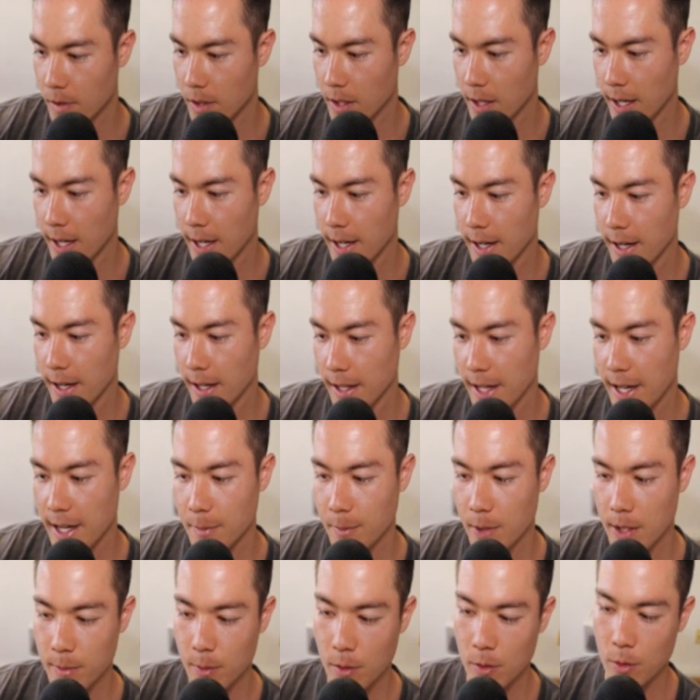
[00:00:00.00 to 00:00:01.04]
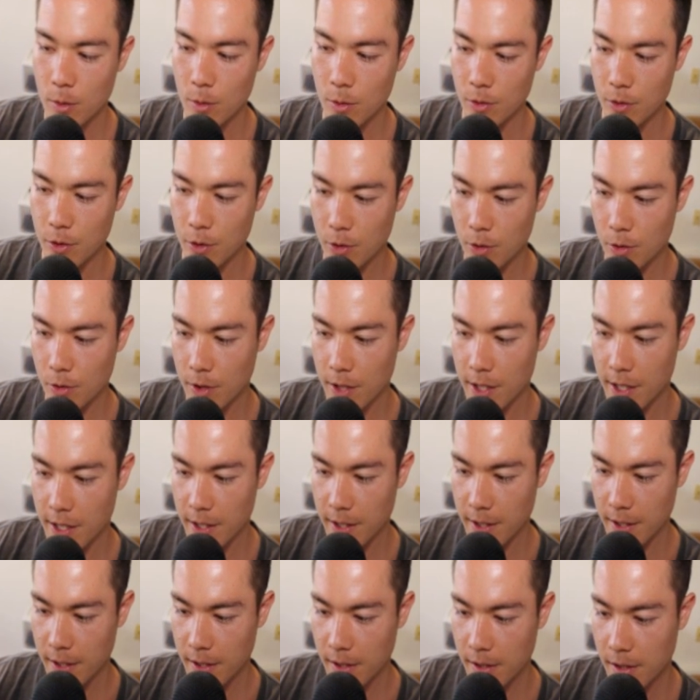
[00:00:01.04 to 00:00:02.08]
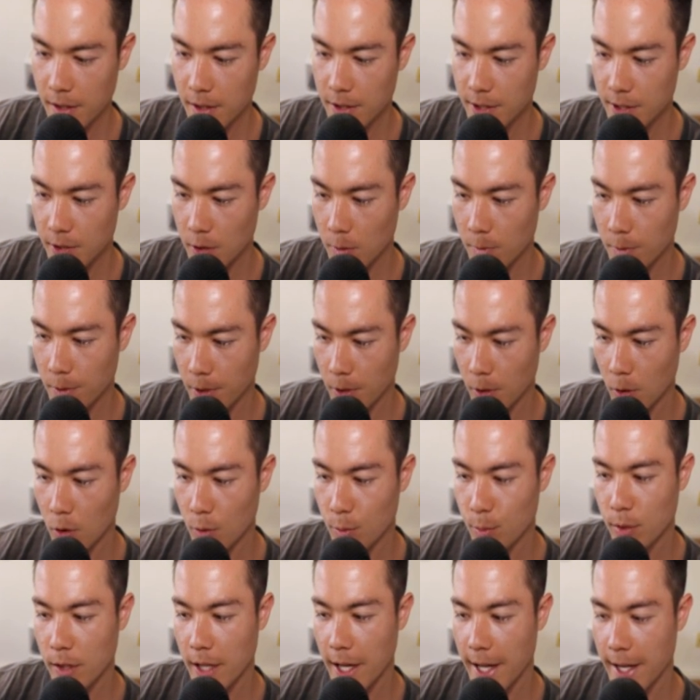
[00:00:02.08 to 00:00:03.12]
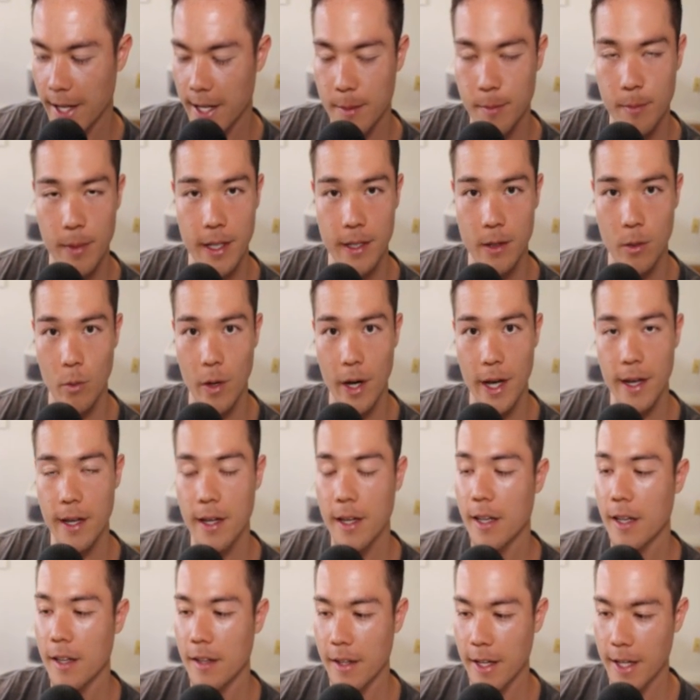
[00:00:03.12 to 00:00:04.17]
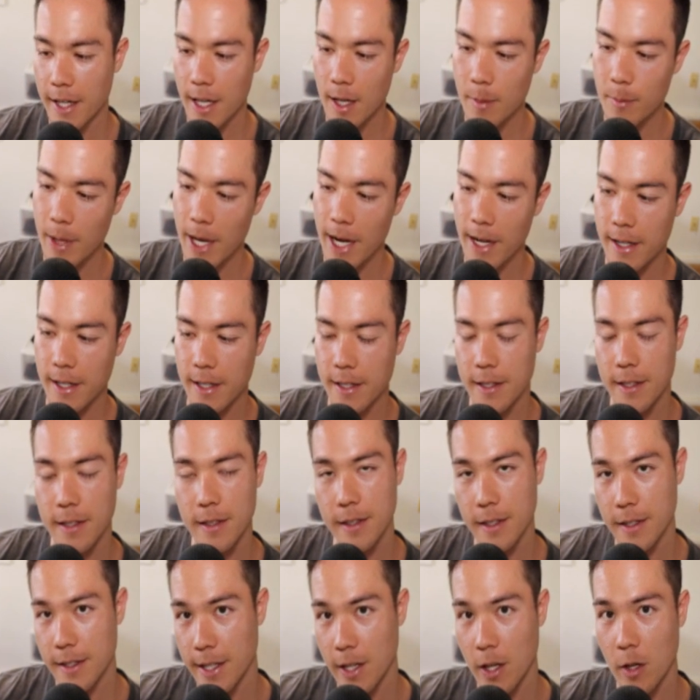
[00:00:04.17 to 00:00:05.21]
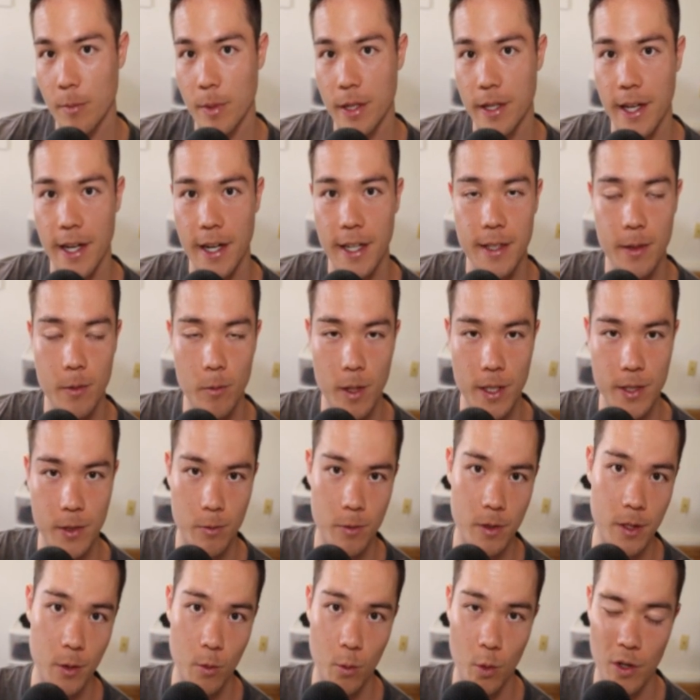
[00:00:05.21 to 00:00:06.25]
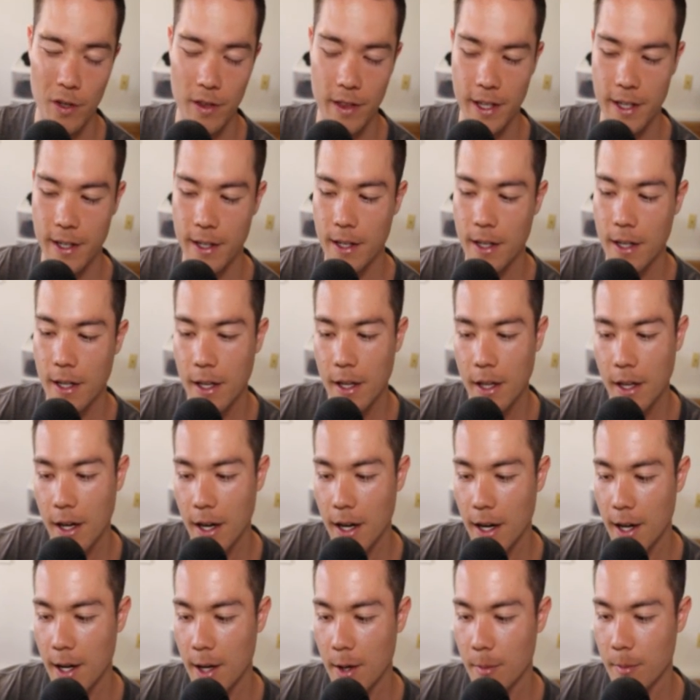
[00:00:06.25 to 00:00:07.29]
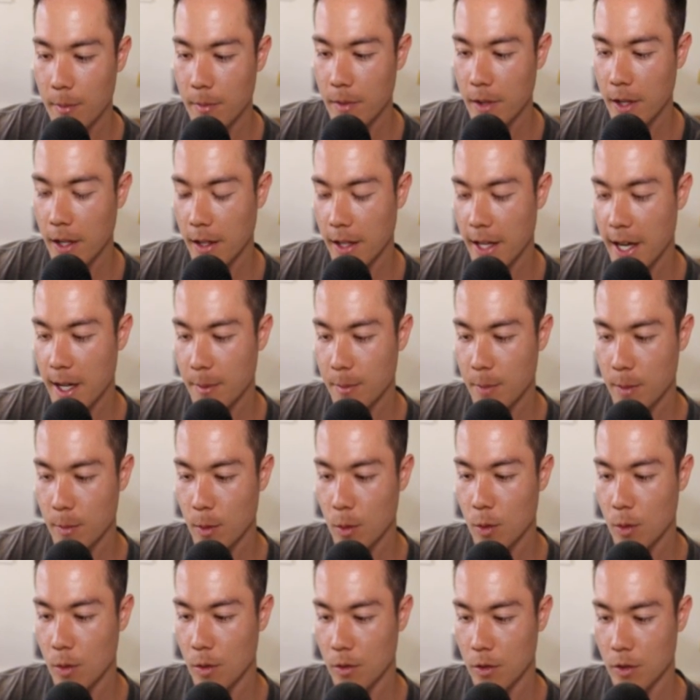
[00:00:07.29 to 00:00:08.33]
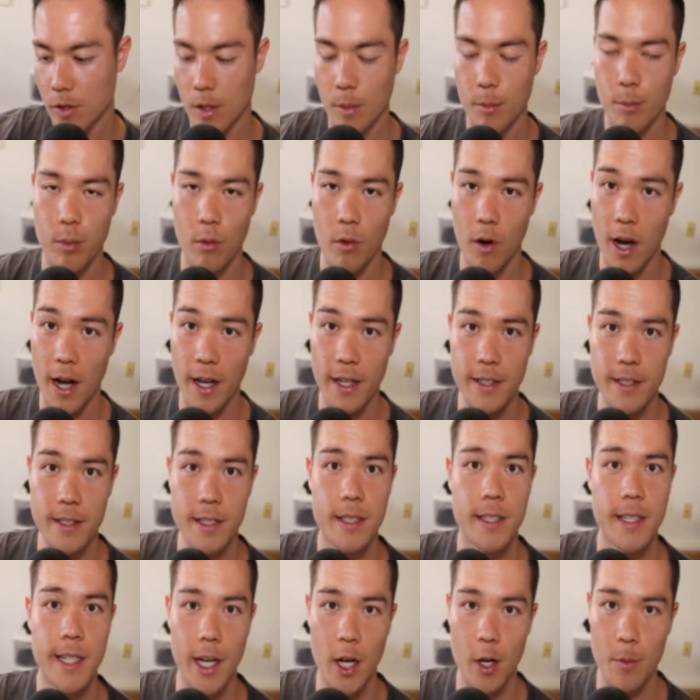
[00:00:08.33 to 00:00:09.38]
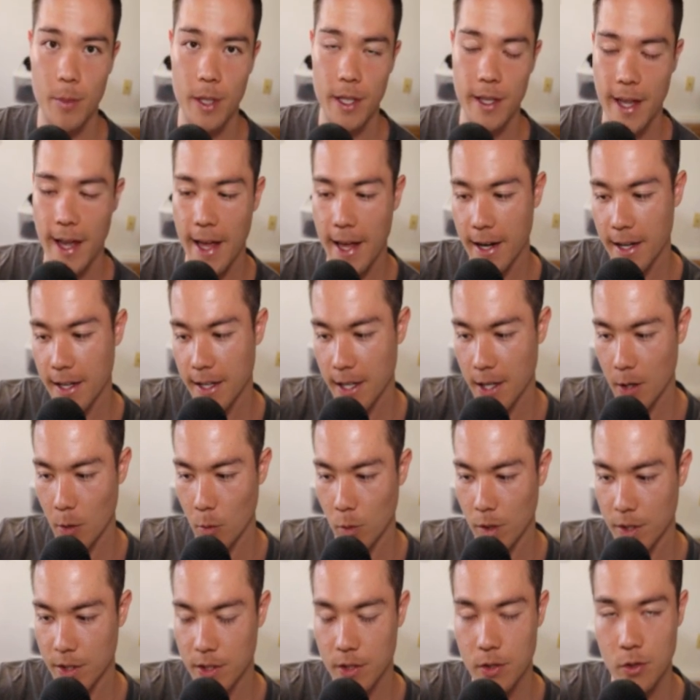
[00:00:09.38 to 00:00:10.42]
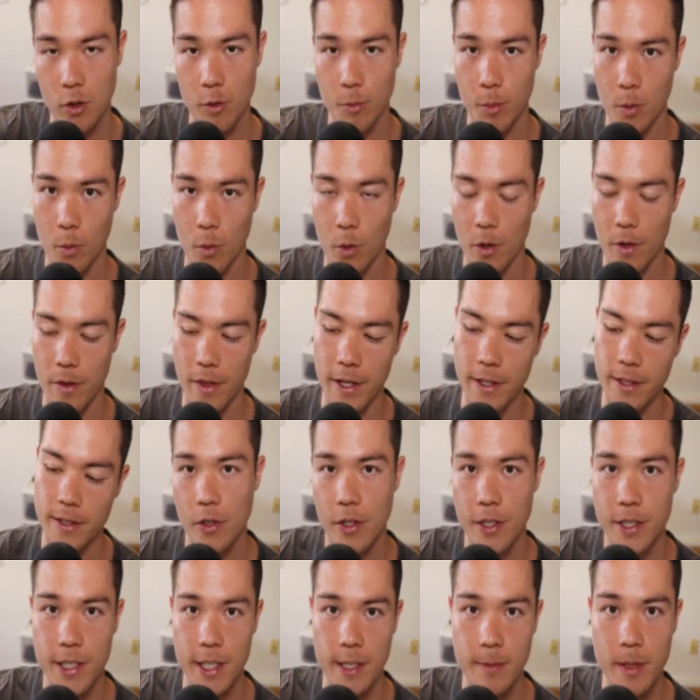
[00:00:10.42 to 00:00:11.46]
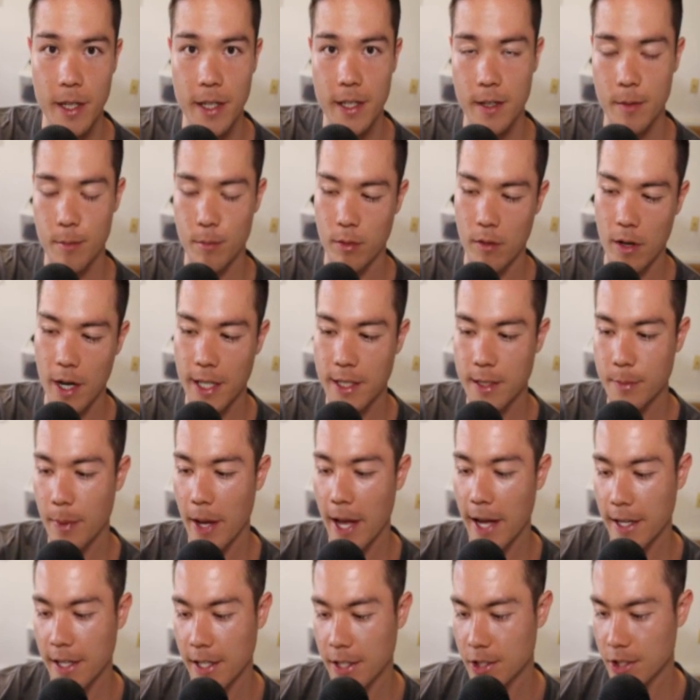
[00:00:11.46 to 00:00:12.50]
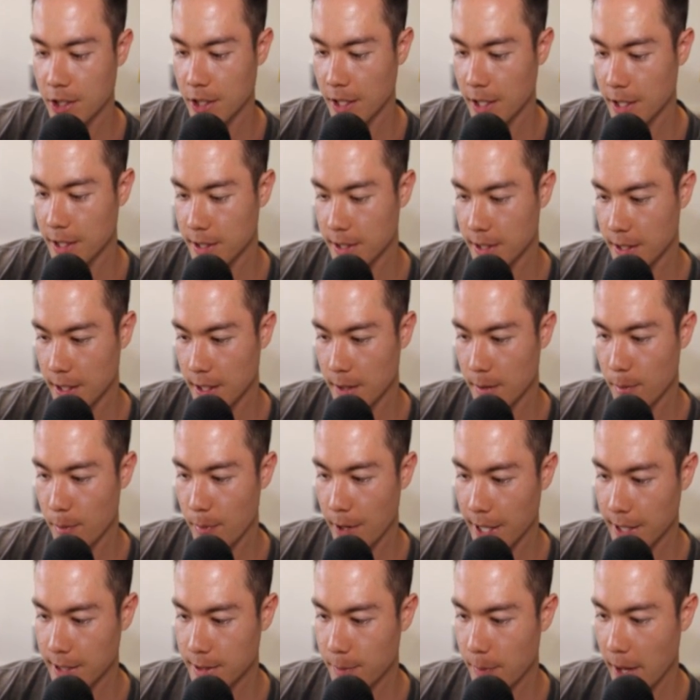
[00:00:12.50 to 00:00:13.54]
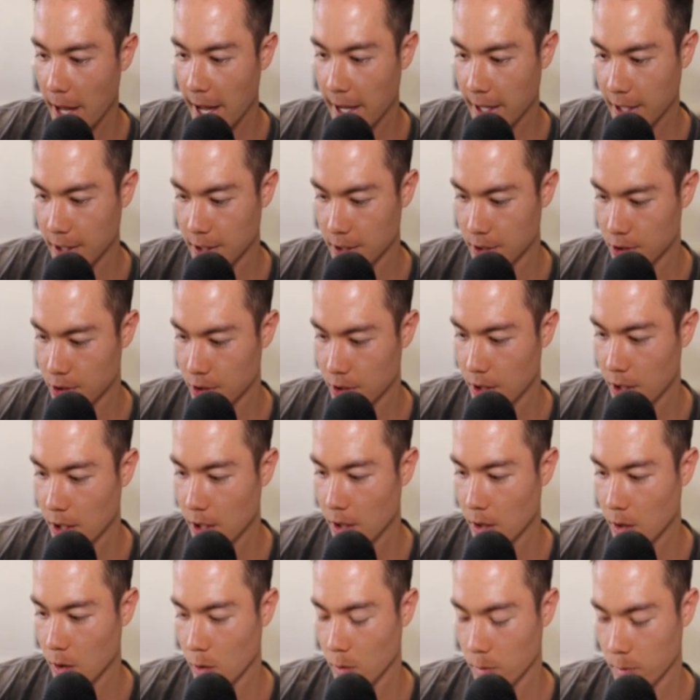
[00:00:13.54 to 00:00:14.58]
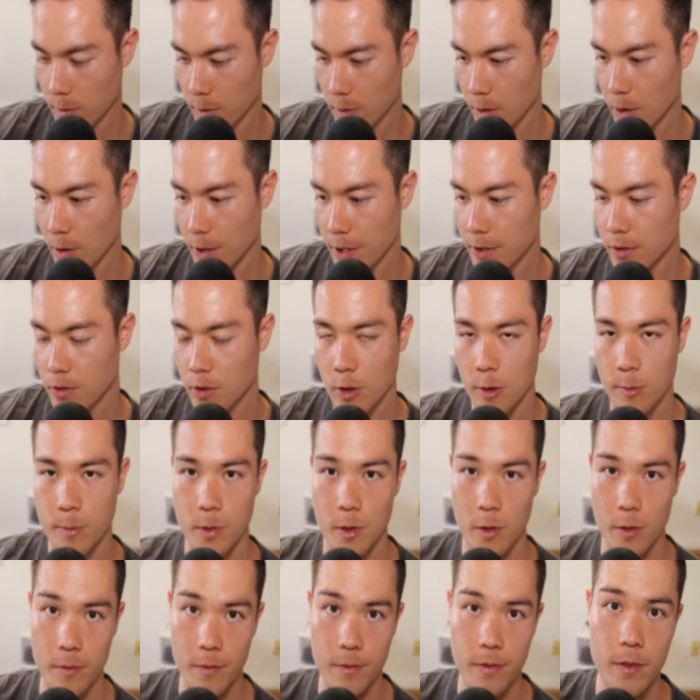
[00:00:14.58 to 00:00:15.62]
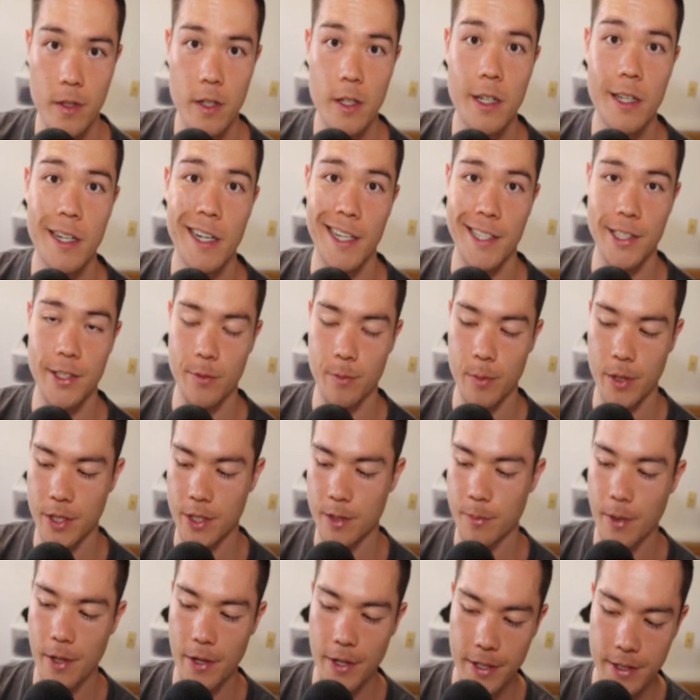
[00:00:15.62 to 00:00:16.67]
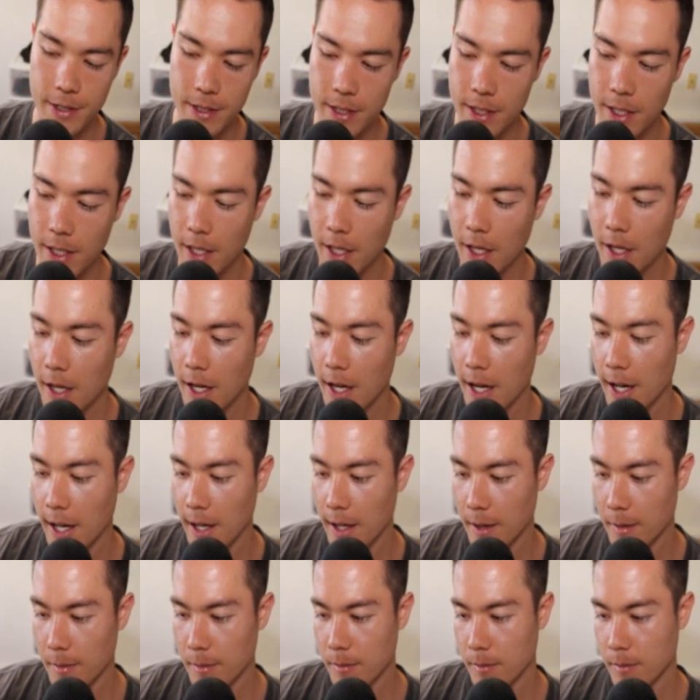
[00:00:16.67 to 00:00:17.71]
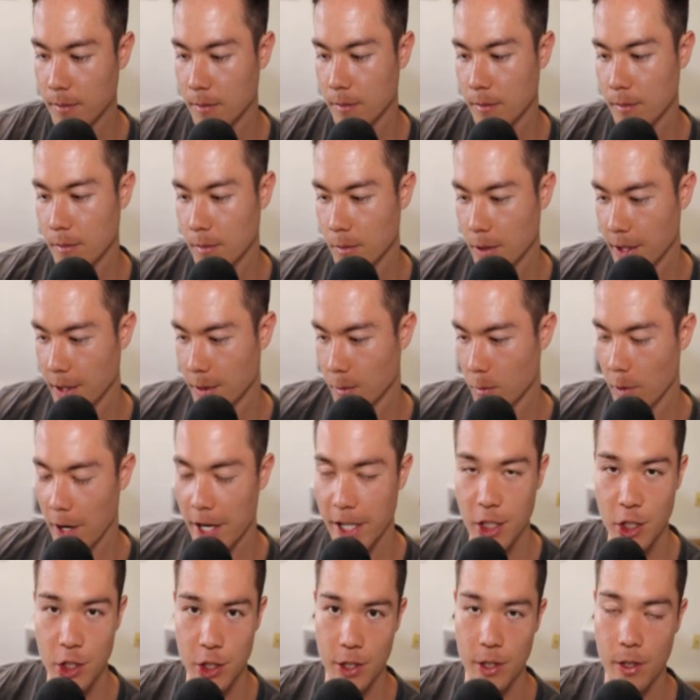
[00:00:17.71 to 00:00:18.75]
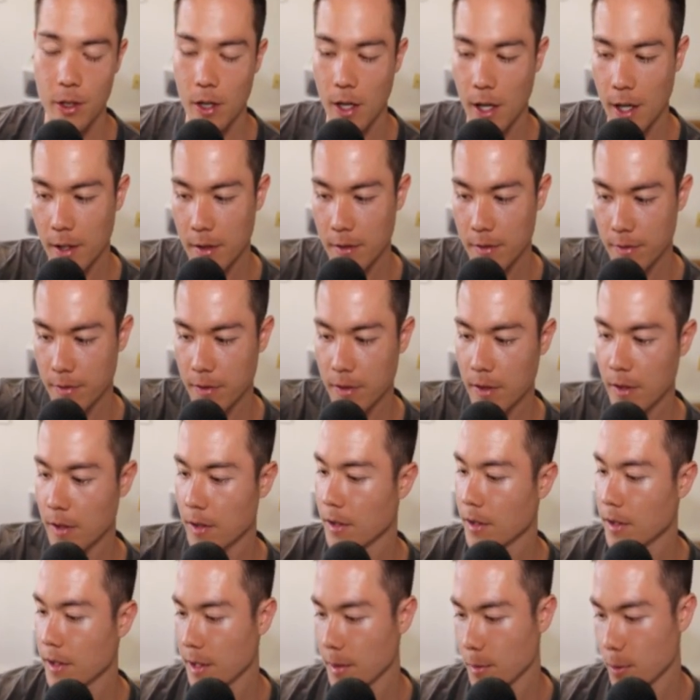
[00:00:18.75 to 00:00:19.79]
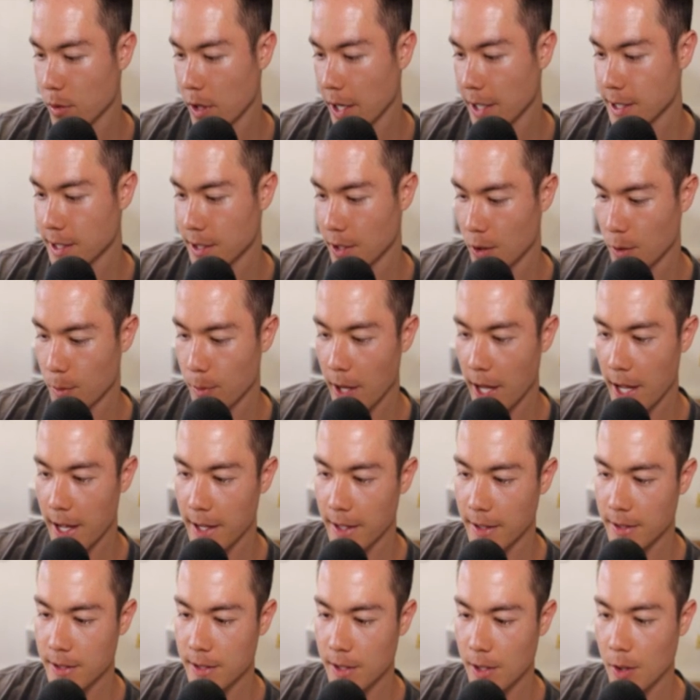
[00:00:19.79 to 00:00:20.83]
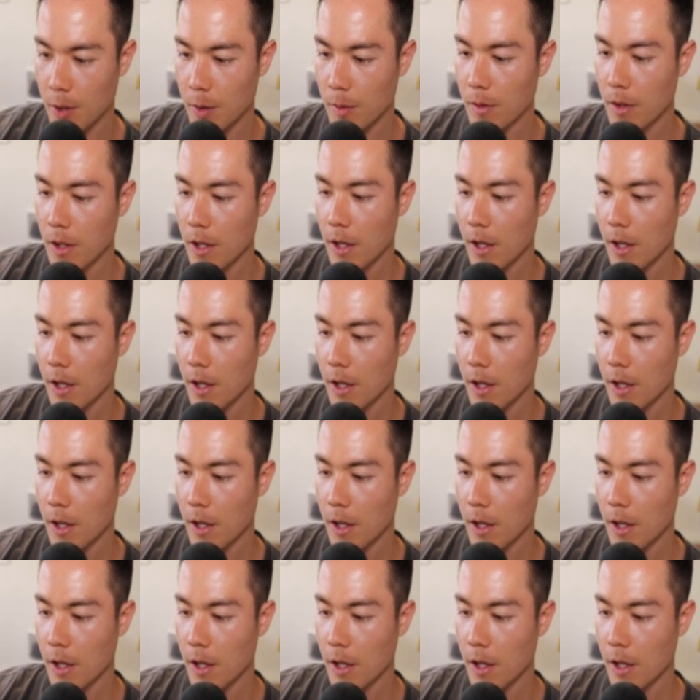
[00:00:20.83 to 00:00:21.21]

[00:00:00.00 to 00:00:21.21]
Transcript: Uh, a lot of people who do the silver gold platinum by the way they come back and they tell me that it wasn't really worth it um, a lot of people who do the bronze tell me that it was super worth it so it seems like the bronze package is the best package overall in terms of customer experience uh, and ratio of the price that you're paying so